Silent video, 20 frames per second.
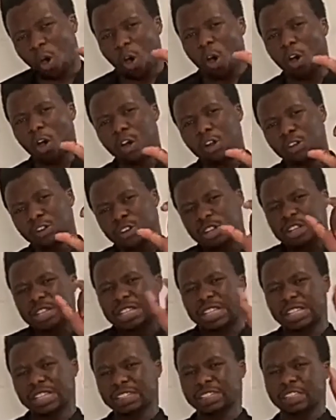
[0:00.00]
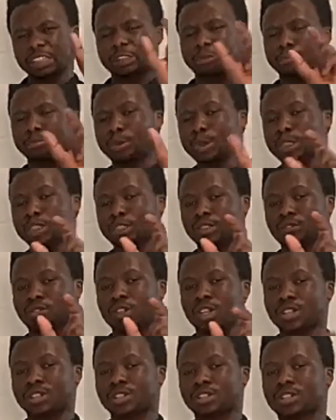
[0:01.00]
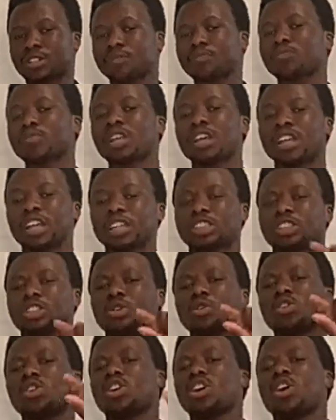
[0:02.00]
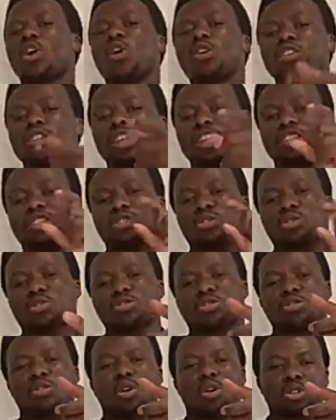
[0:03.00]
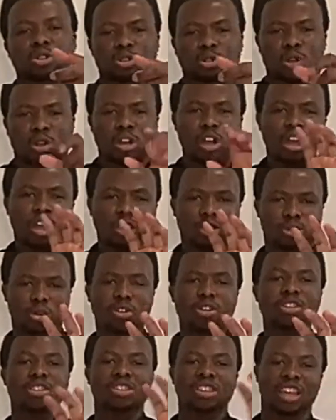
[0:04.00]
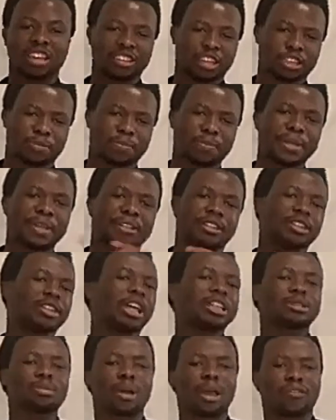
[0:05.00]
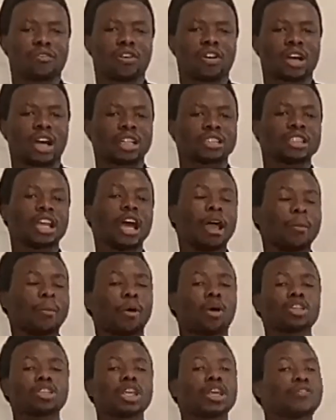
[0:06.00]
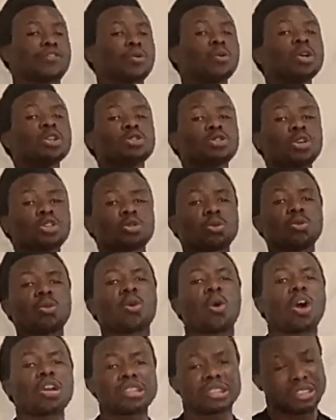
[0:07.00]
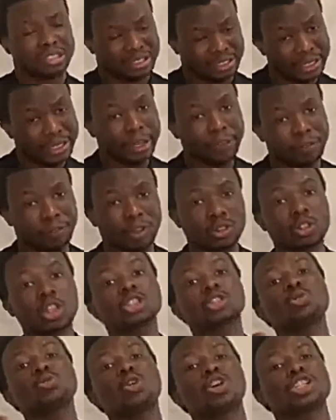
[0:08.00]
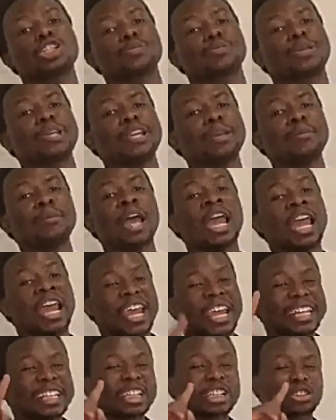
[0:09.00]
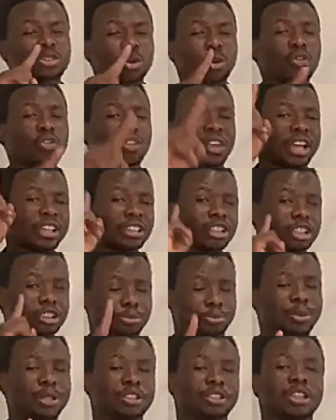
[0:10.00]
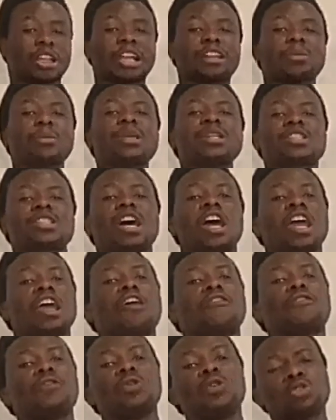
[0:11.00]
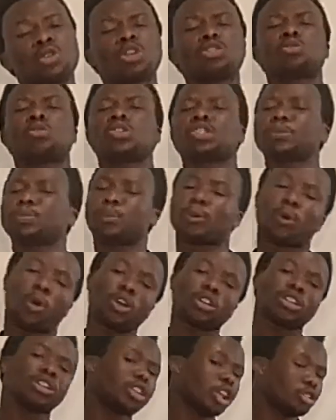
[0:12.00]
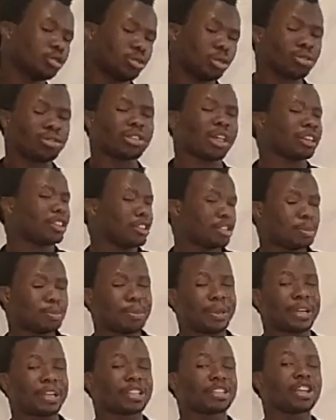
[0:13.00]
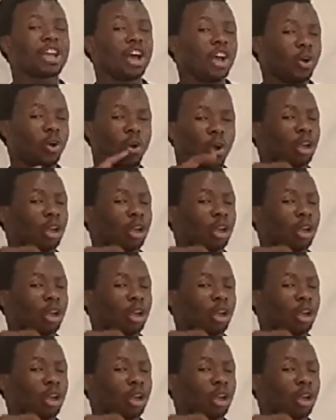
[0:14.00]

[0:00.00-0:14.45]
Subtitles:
on in the spirit first. Let's look on the truth also. Truth and the spirit, that's my focus. Because if we don't, God is seeking for those who worship him in the truth and the spirit. That means if we don't worship God in the truth and the spirit,